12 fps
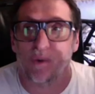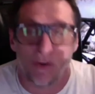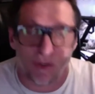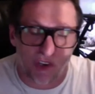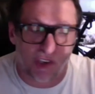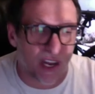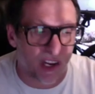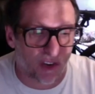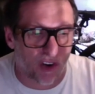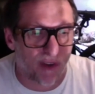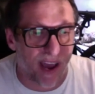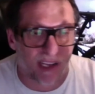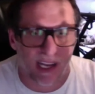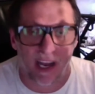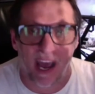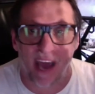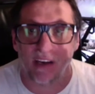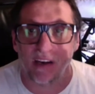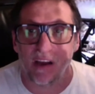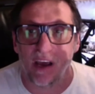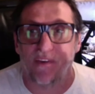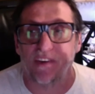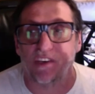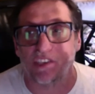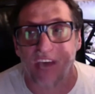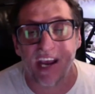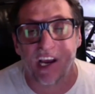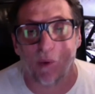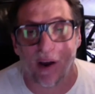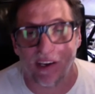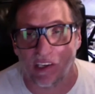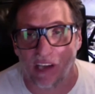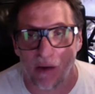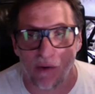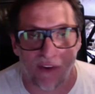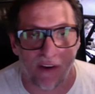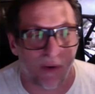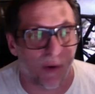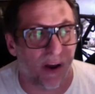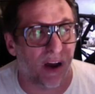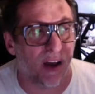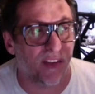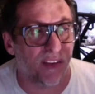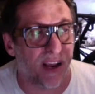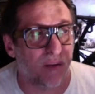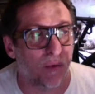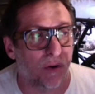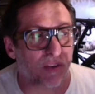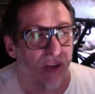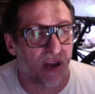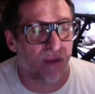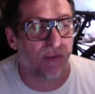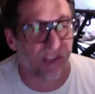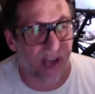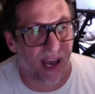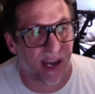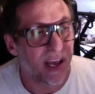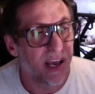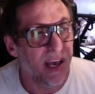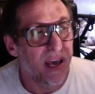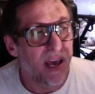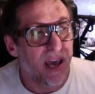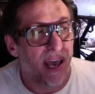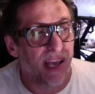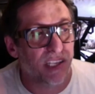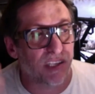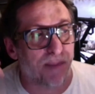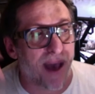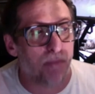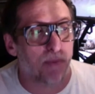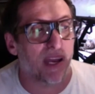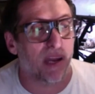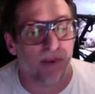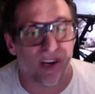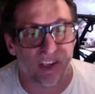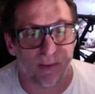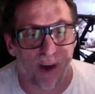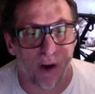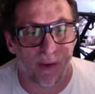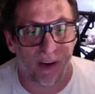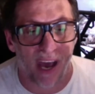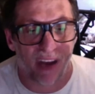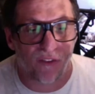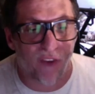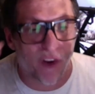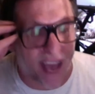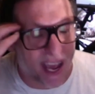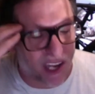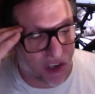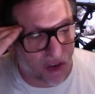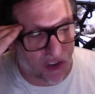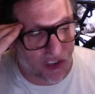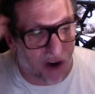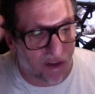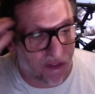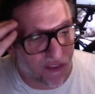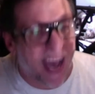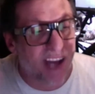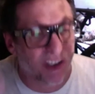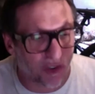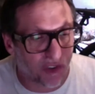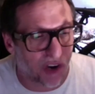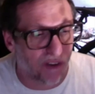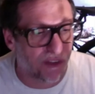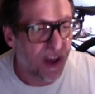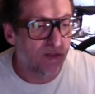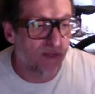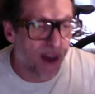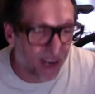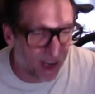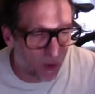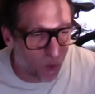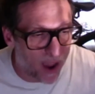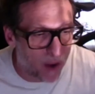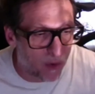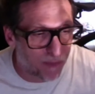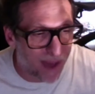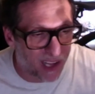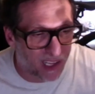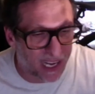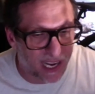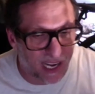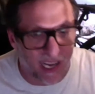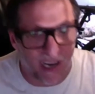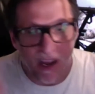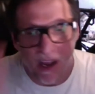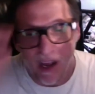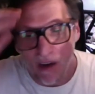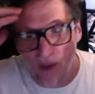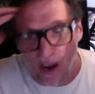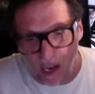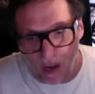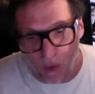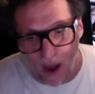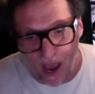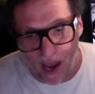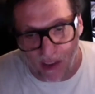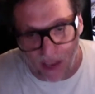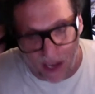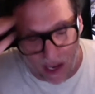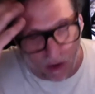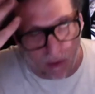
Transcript: you just said is correct. And if there's a takeaway today with everyone, I think what Tony was saying, it's about being in the present moment. And if you catch yourself running away with bad thinking, running away and thinking,